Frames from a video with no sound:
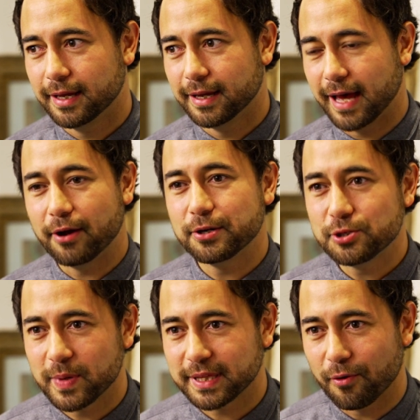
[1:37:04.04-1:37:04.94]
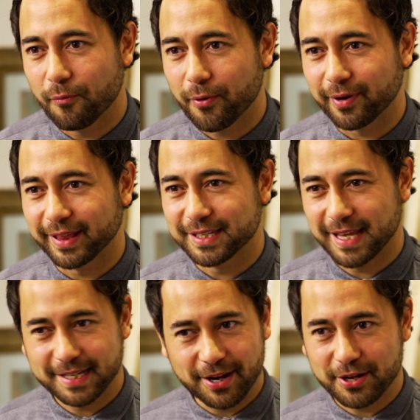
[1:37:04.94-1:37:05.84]
How did you make that work? Like,
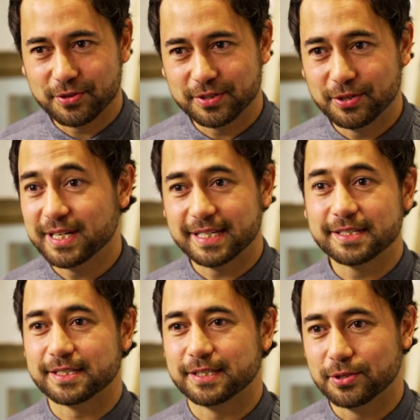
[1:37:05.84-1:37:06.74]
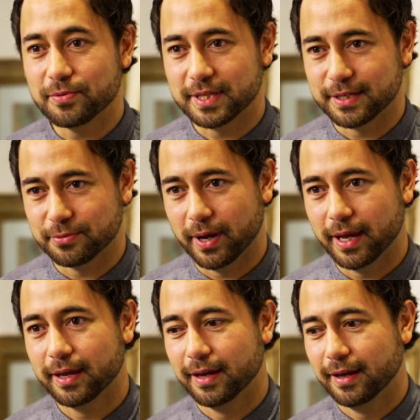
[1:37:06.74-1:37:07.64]
that's not, you didn't teach us to do it this
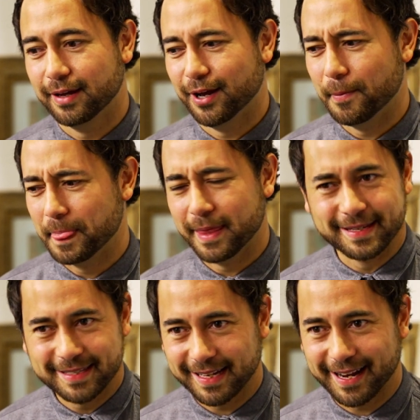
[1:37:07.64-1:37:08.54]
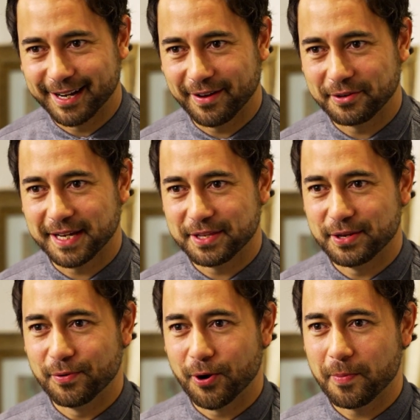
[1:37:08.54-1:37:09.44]
way. Isn't that kind of outside the
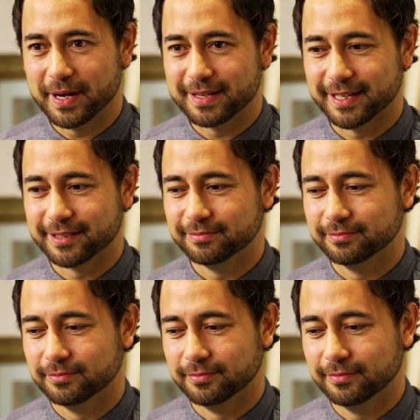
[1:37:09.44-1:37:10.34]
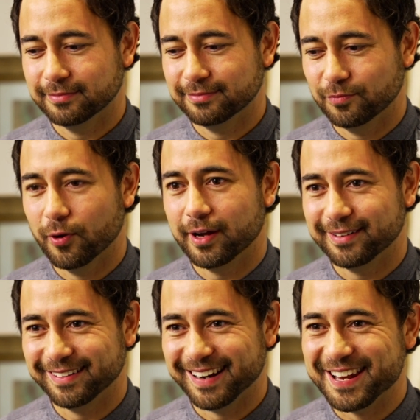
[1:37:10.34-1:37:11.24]
norm? And he's like, what?
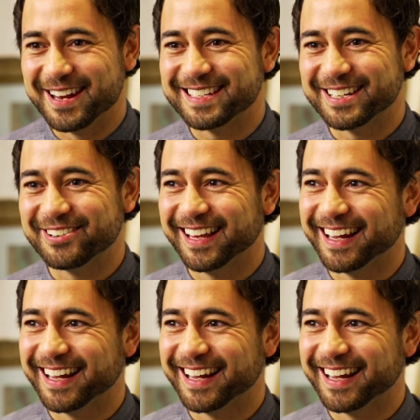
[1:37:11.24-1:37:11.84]
And so you're